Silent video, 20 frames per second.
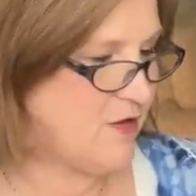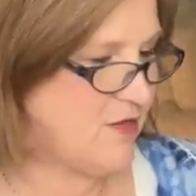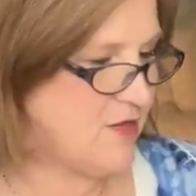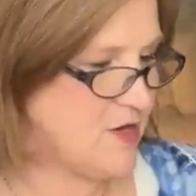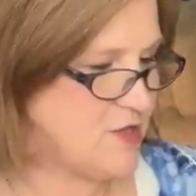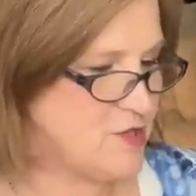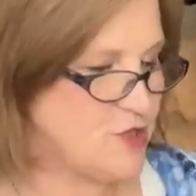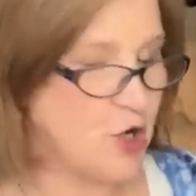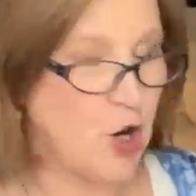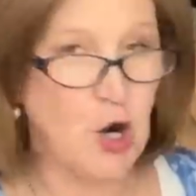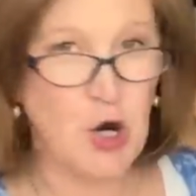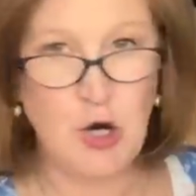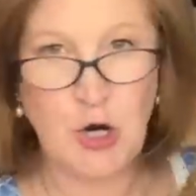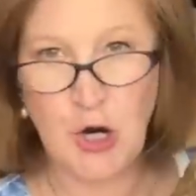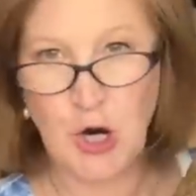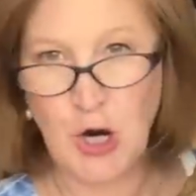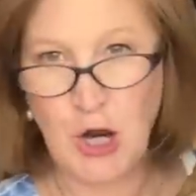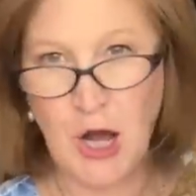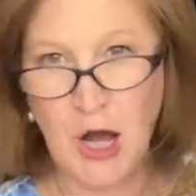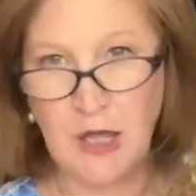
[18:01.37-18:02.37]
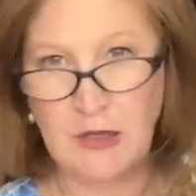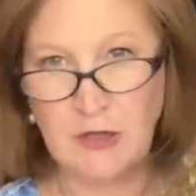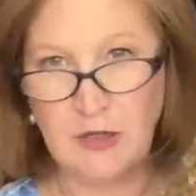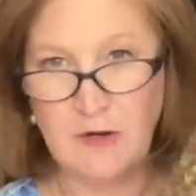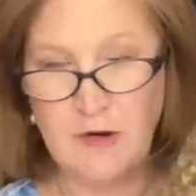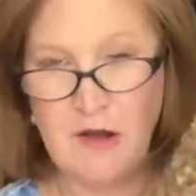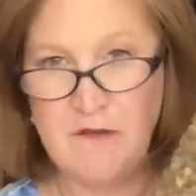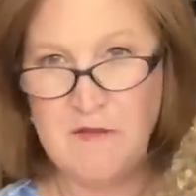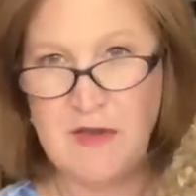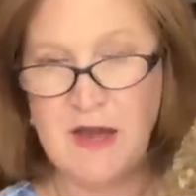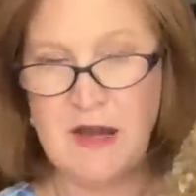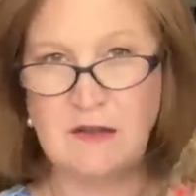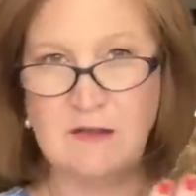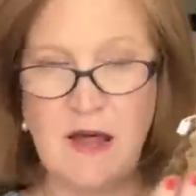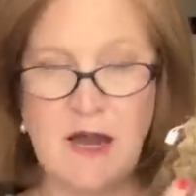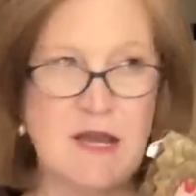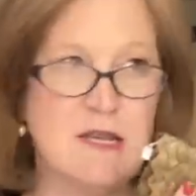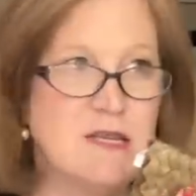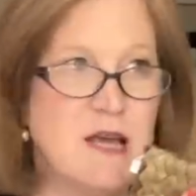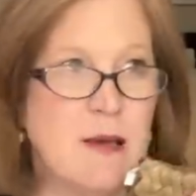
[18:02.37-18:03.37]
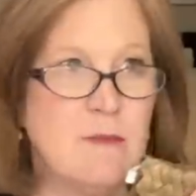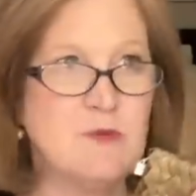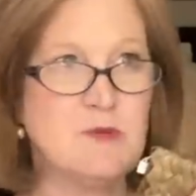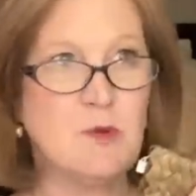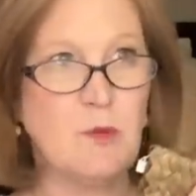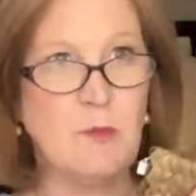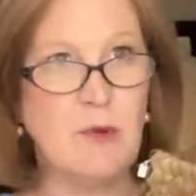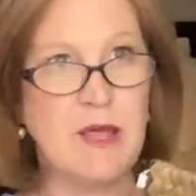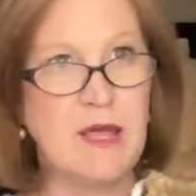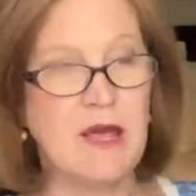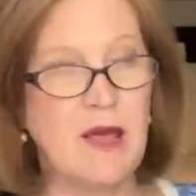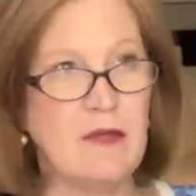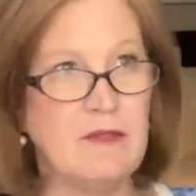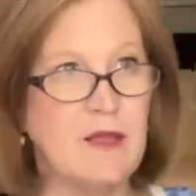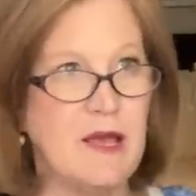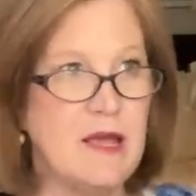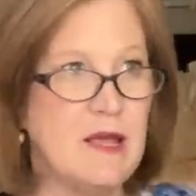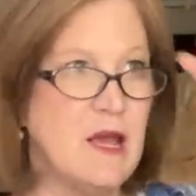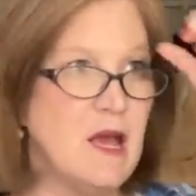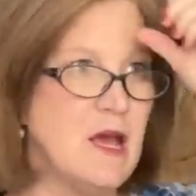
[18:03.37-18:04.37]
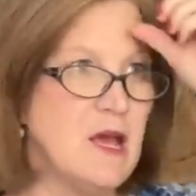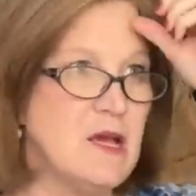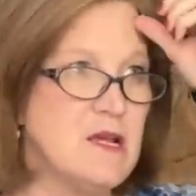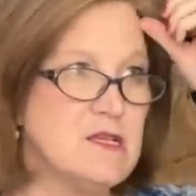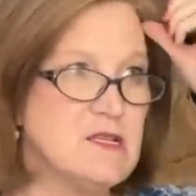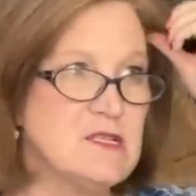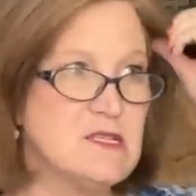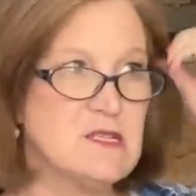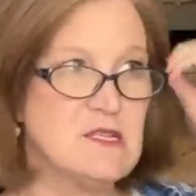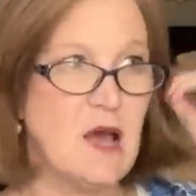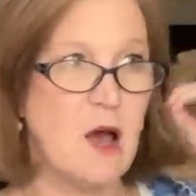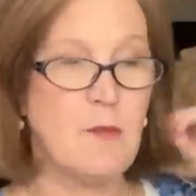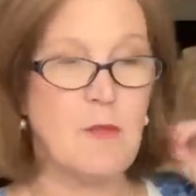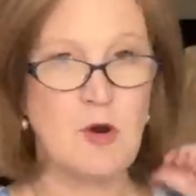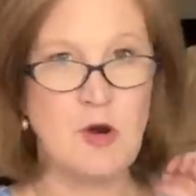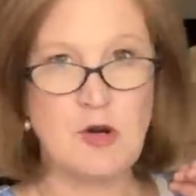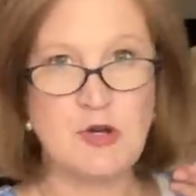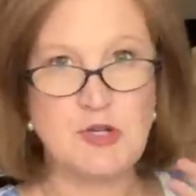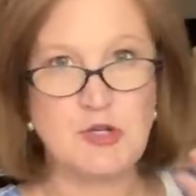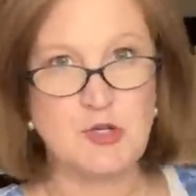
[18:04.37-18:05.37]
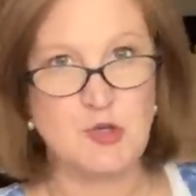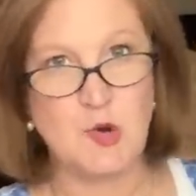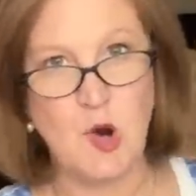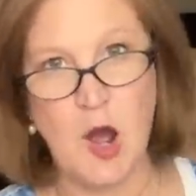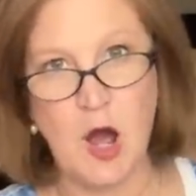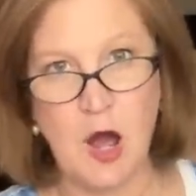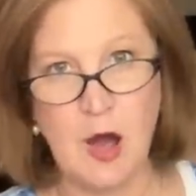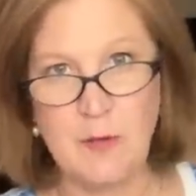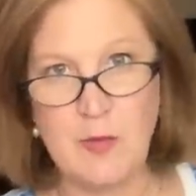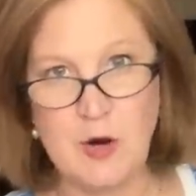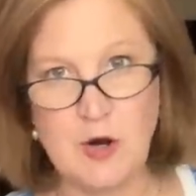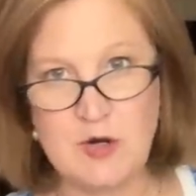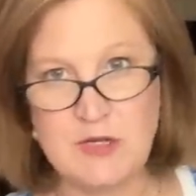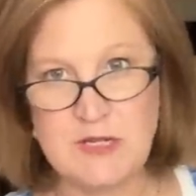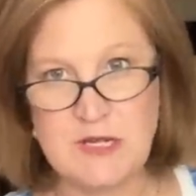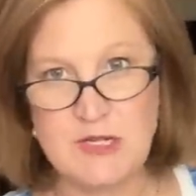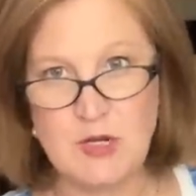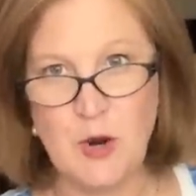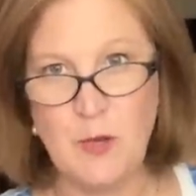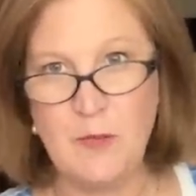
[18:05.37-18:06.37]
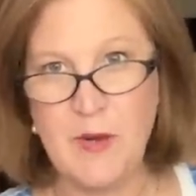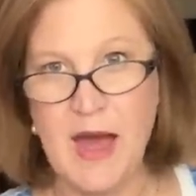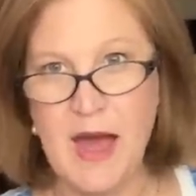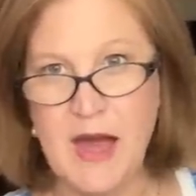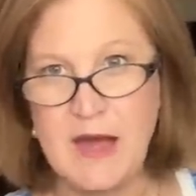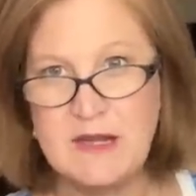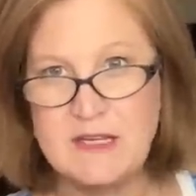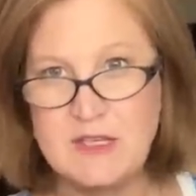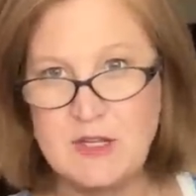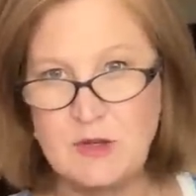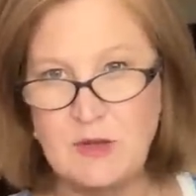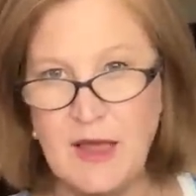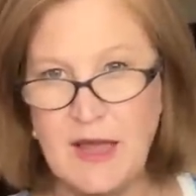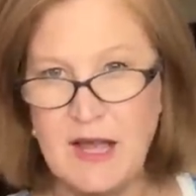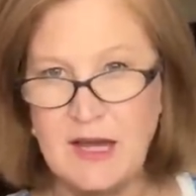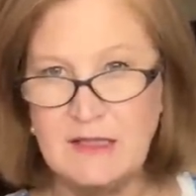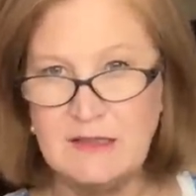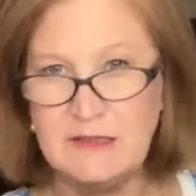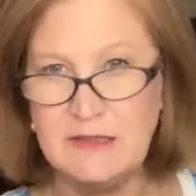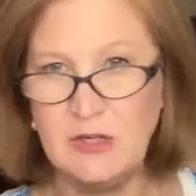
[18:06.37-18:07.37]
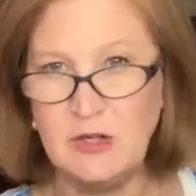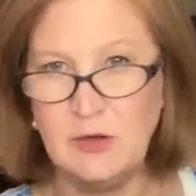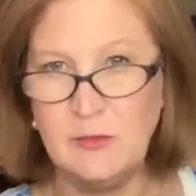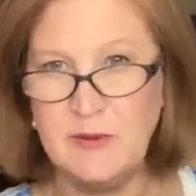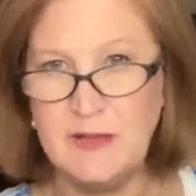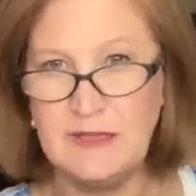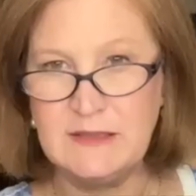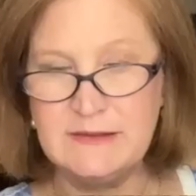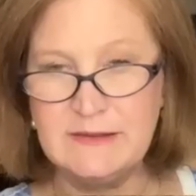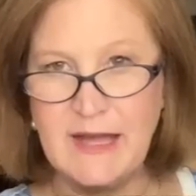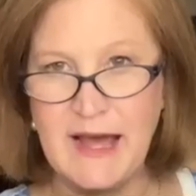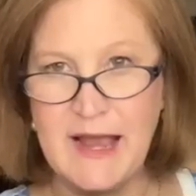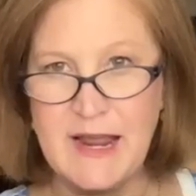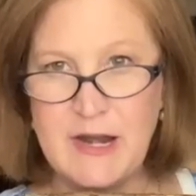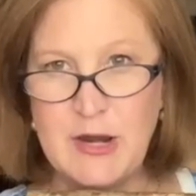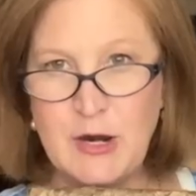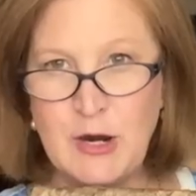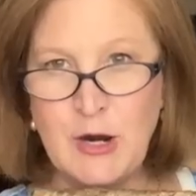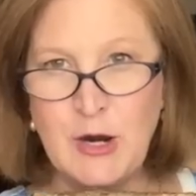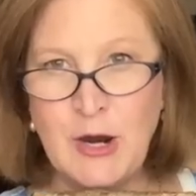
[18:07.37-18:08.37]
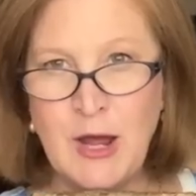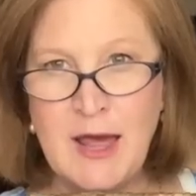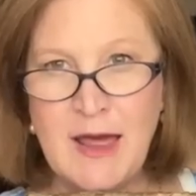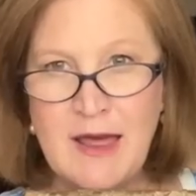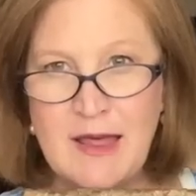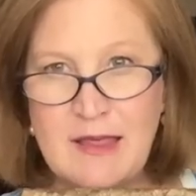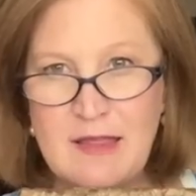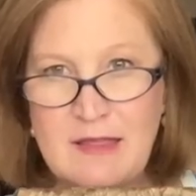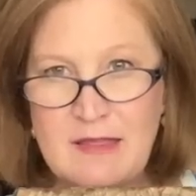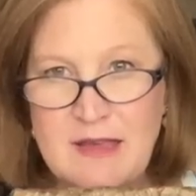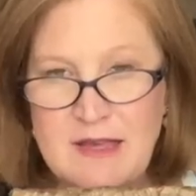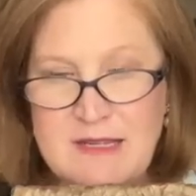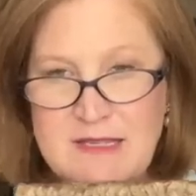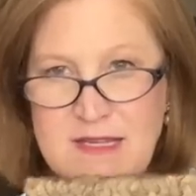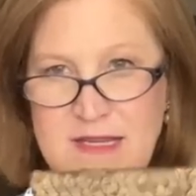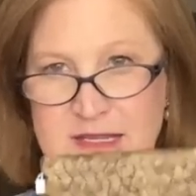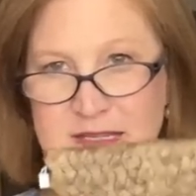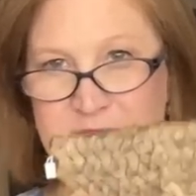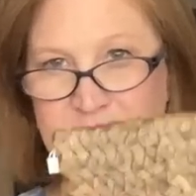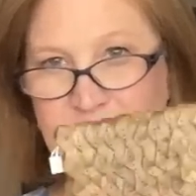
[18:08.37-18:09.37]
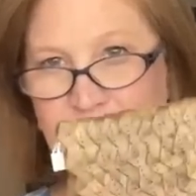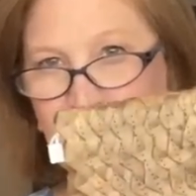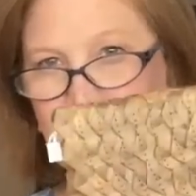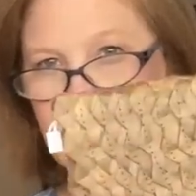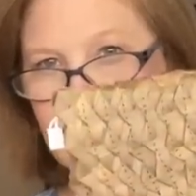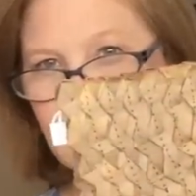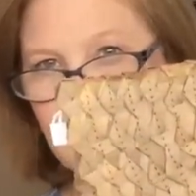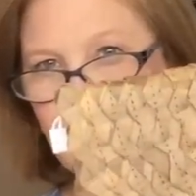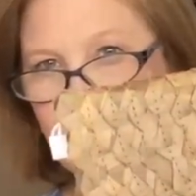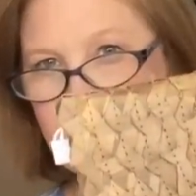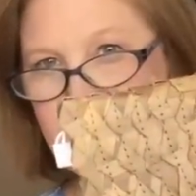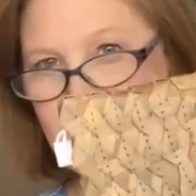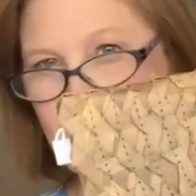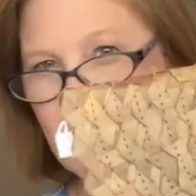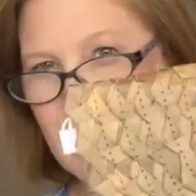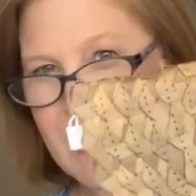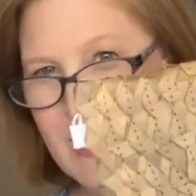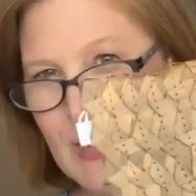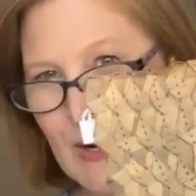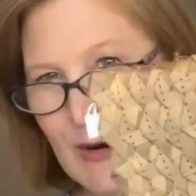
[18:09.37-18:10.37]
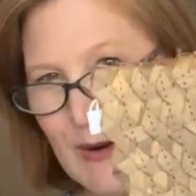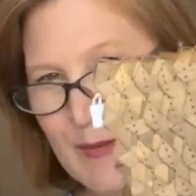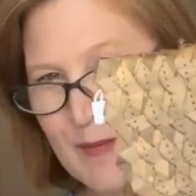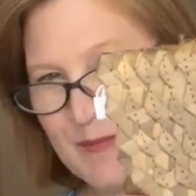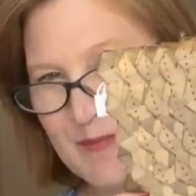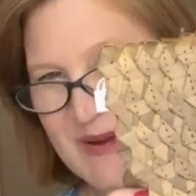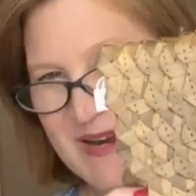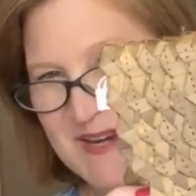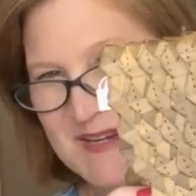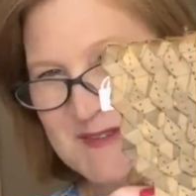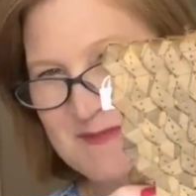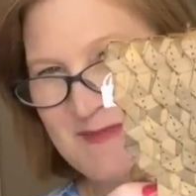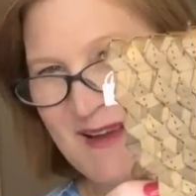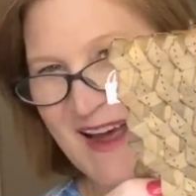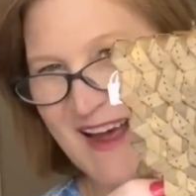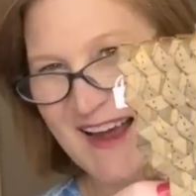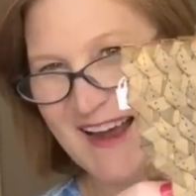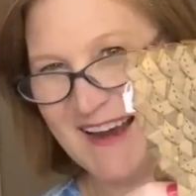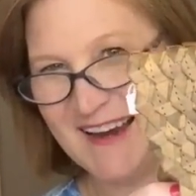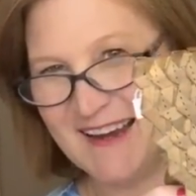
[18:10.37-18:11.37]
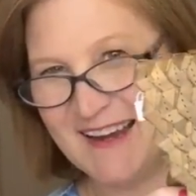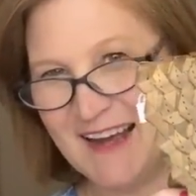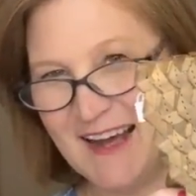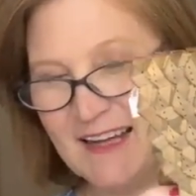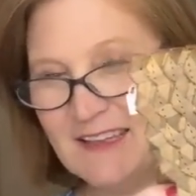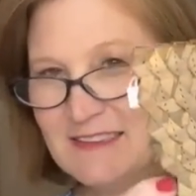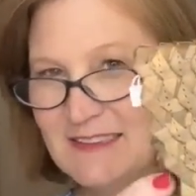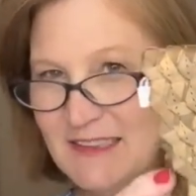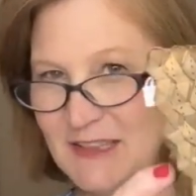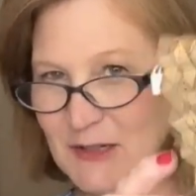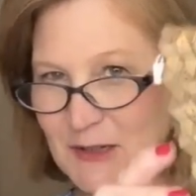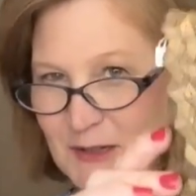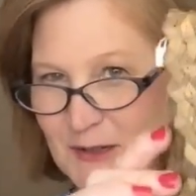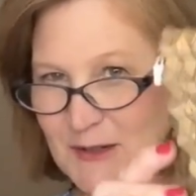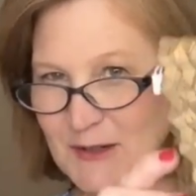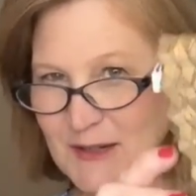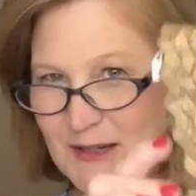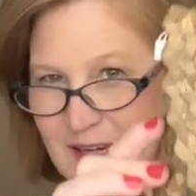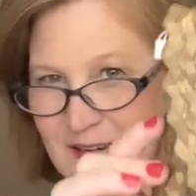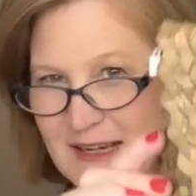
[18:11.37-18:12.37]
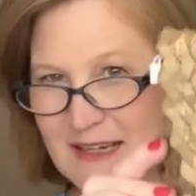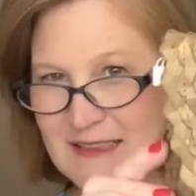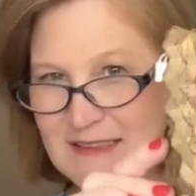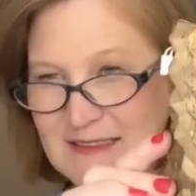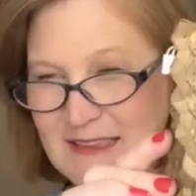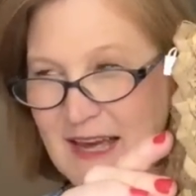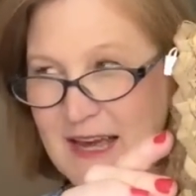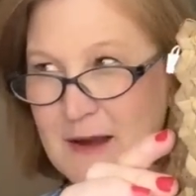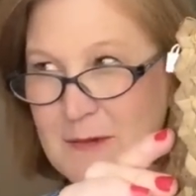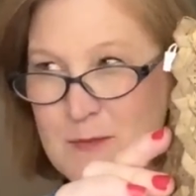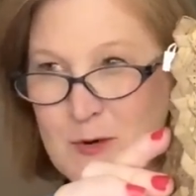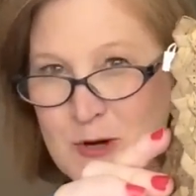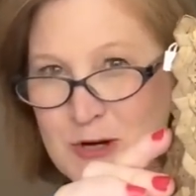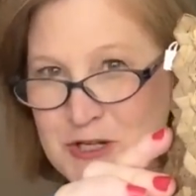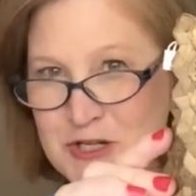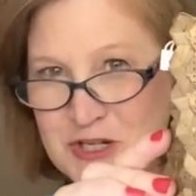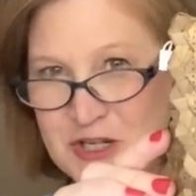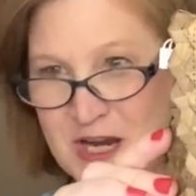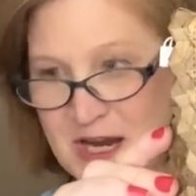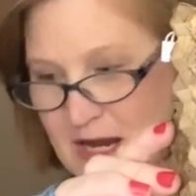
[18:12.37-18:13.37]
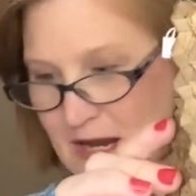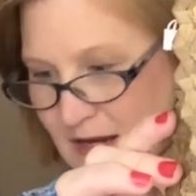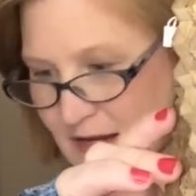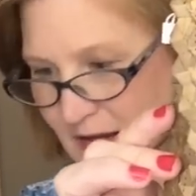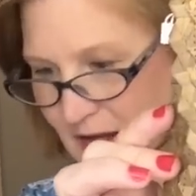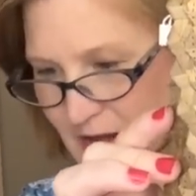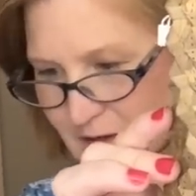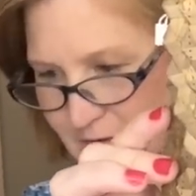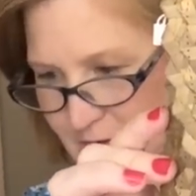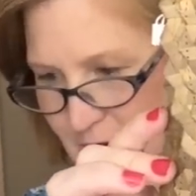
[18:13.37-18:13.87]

the darker color of it. A lot of times when we get like summer straw purses or bags, they're like a little bit lighter. This is a little moodier beach bag, a little like more chic, if